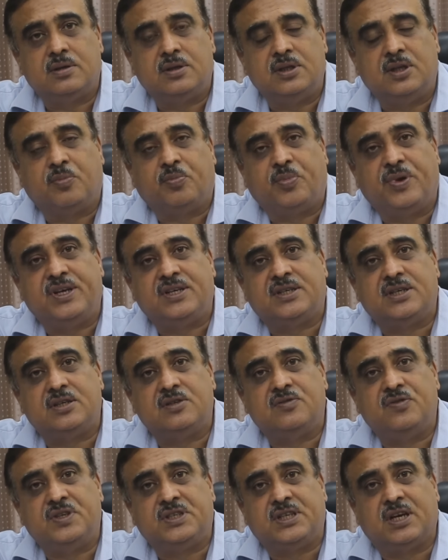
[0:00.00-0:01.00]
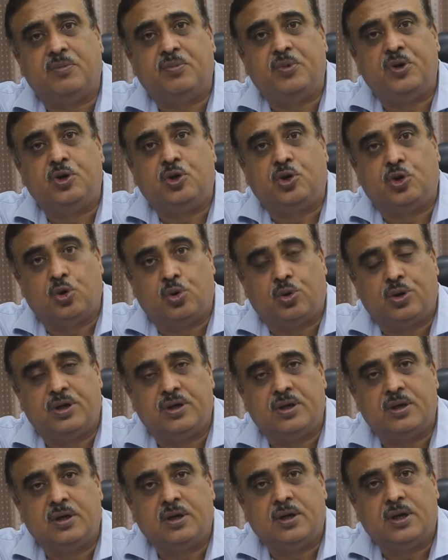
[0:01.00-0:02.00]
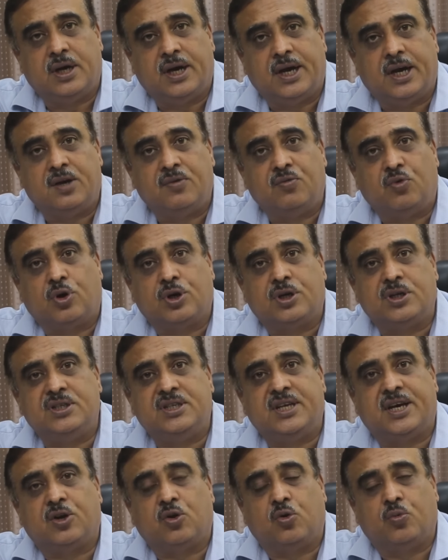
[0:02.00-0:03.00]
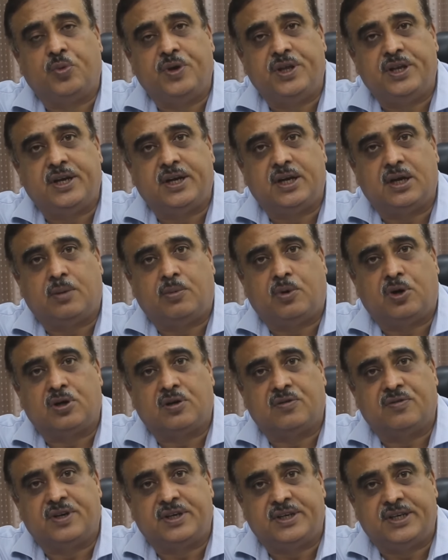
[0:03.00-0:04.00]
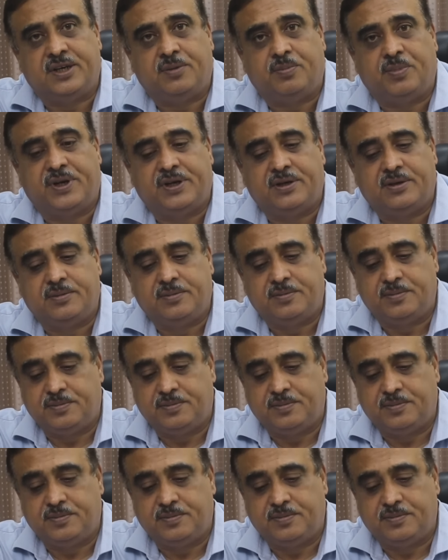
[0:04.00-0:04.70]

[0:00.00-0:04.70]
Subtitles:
the patients which have been cured and what is their opinion about our treatment.